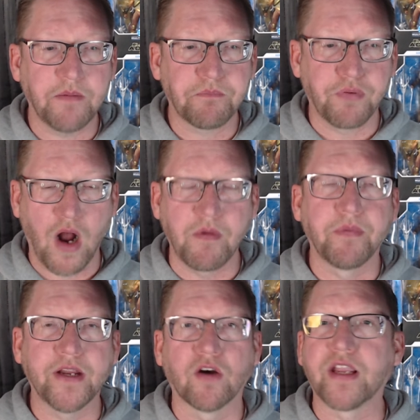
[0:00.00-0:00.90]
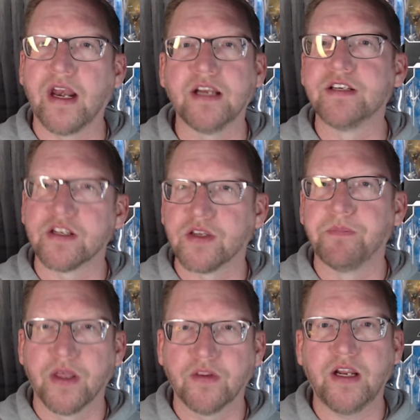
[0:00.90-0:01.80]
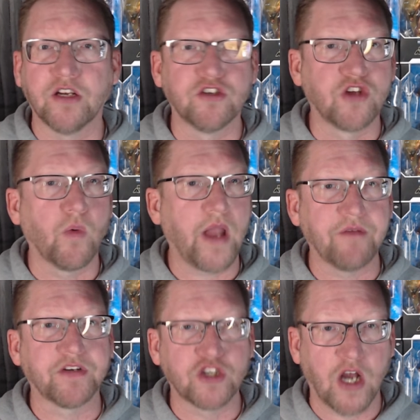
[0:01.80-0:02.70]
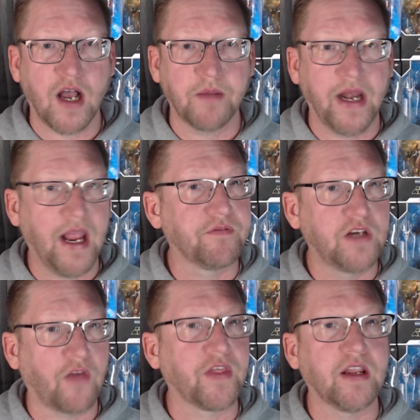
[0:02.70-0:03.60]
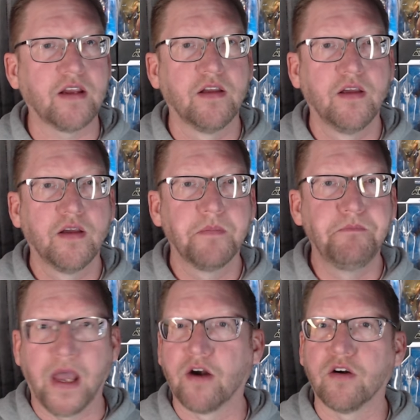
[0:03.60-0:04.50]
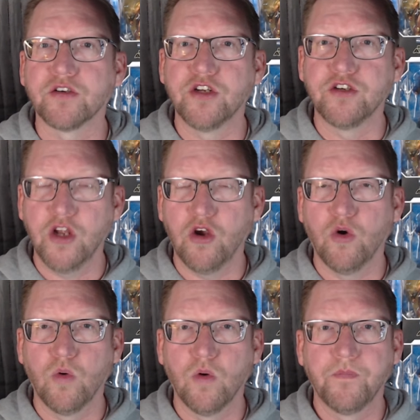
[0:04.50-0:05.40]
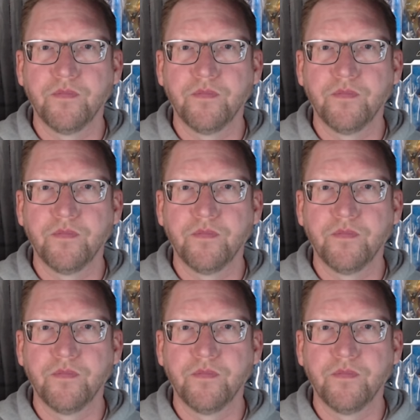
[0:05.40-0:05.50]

probably are getting disability and don't have a job and have nothing better to do.